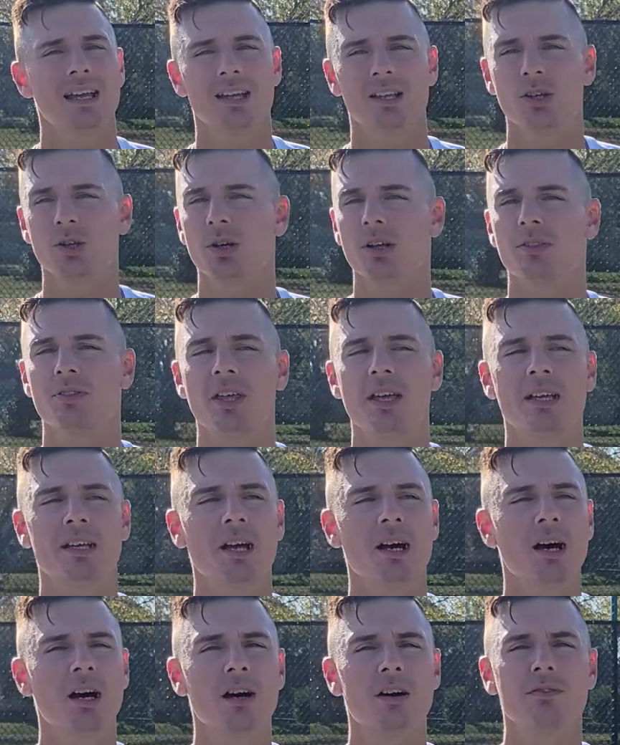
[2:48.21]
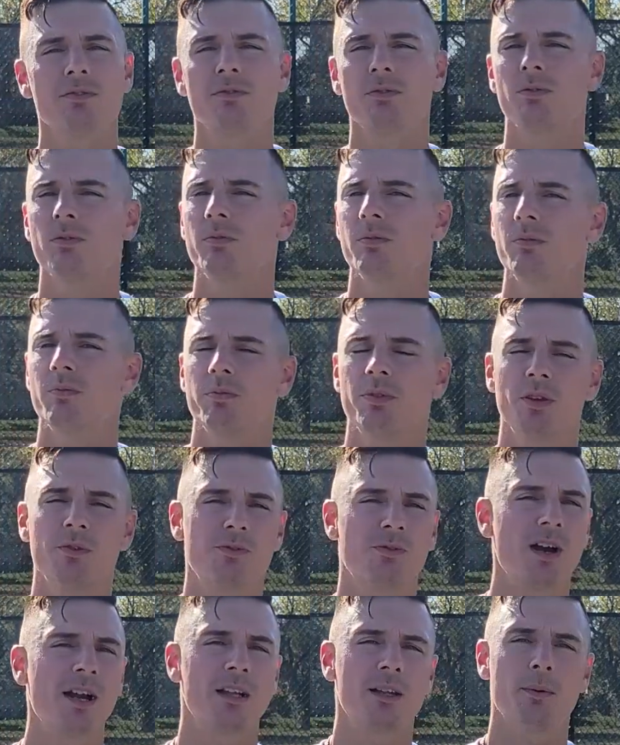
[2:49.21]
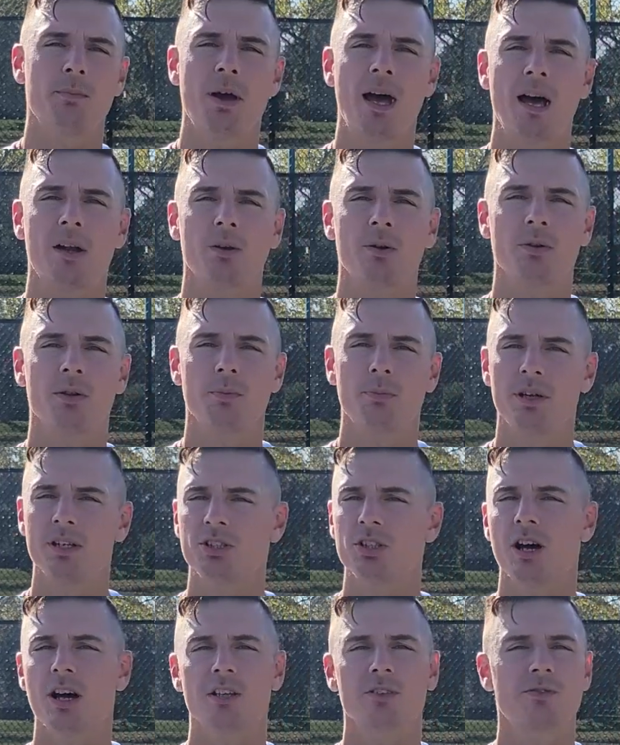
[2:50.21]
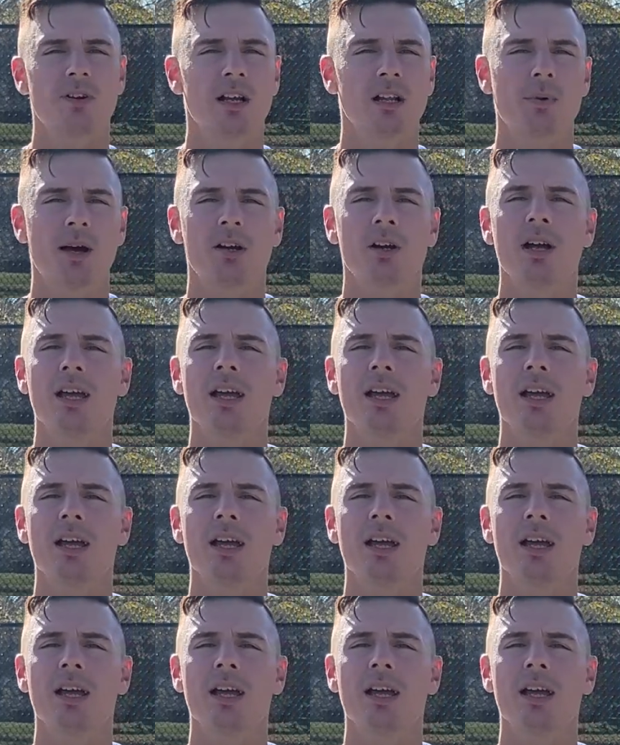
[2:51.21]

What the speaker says: You can think of the Franklin paddle, the Ben John's Franklin paddle.